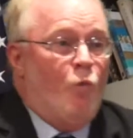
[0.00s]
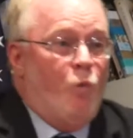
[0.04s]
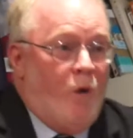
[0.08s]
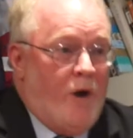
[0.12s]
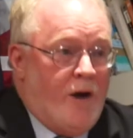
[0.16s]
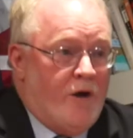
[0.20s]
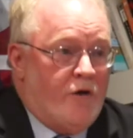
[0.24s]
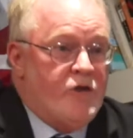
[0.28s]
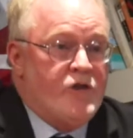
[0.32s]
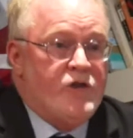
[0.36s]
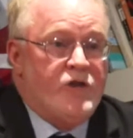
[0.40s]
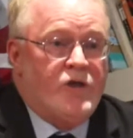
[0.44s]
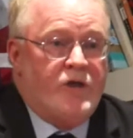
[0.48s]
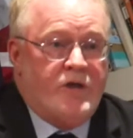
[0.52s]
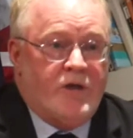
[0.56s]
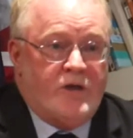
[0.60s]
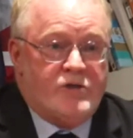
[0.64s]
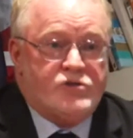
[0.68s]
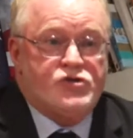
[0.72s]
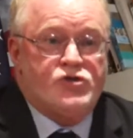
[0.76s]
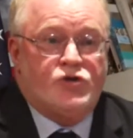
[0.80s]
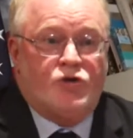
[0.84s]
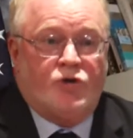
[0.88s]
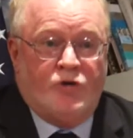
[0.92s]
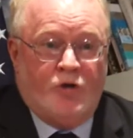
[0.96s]
where do you
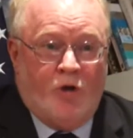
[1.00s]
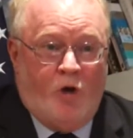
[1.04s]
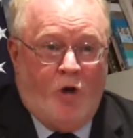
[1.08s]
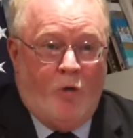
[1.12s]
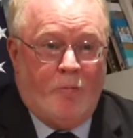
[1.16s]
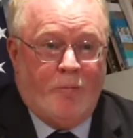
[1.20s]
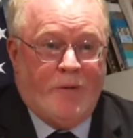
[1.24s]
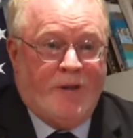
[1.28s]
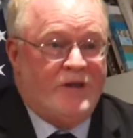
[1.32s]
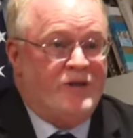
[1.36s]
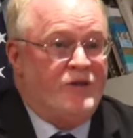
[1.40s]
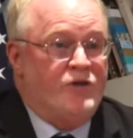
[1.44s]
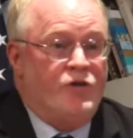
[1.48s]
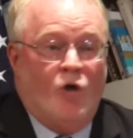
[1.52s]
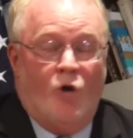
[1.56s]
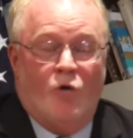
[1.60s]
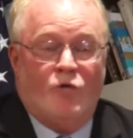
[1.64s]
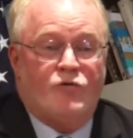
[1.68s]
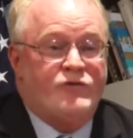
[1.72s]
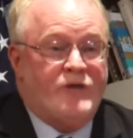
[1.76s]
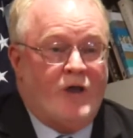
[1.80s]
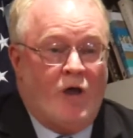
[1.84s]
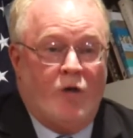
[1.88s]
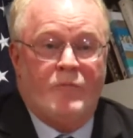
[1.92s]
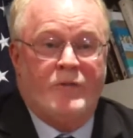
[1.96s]
get your dope? And
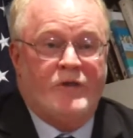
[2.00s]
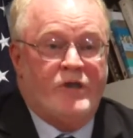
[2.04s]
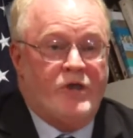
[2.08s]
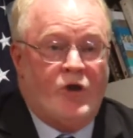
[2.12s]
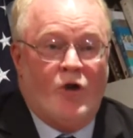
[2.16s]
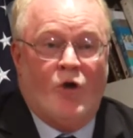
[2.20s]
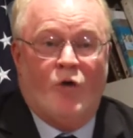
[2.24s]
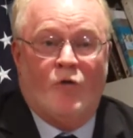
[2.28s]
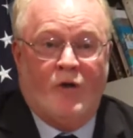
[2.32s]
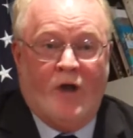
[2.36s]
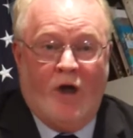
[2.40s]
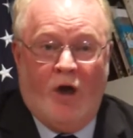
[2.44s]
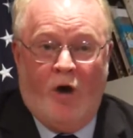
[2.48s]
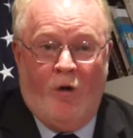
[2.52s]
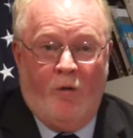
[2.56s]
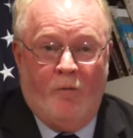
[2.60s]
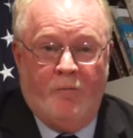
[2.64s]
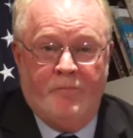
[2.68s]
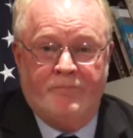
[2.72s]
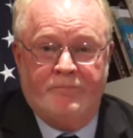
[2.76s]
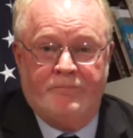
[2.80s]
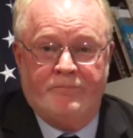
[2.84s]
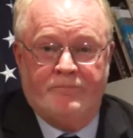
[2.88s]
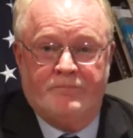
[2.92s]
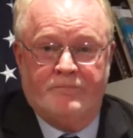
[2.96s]
don't tell me you don't know.
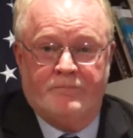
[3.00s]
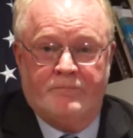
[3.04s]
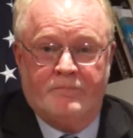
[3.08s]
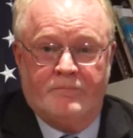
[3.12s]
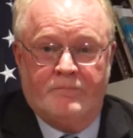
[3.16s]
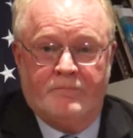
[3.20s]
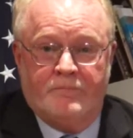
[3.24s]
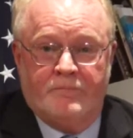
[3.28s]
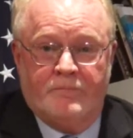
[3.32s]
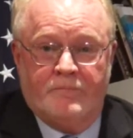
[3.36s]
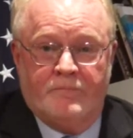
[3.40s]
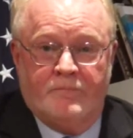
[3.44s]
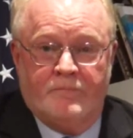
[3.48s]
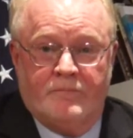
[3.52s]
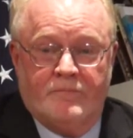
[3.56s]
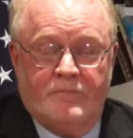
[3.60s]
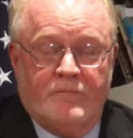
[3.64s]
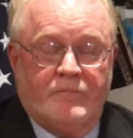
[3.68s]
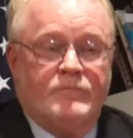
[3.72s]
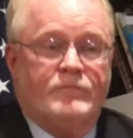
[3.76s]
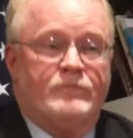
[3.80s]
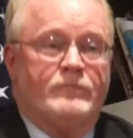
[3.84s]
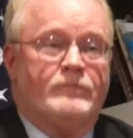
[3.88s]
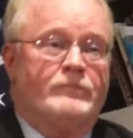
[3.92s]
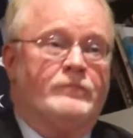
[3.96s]

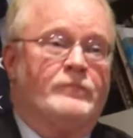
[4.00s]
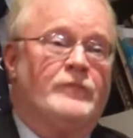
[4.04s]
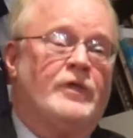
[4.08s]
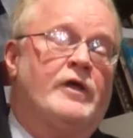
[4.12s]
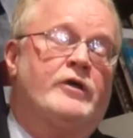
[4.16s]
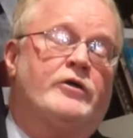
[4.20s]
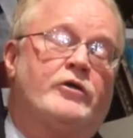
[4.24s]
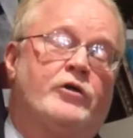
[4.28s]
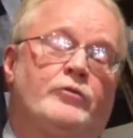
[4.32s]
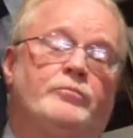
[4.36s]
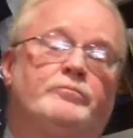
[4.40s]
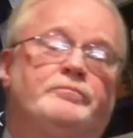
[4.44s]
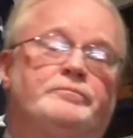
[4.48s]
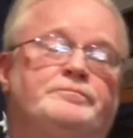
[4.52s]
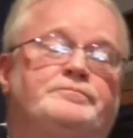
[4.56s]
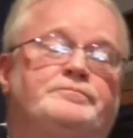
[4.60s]
Thank you.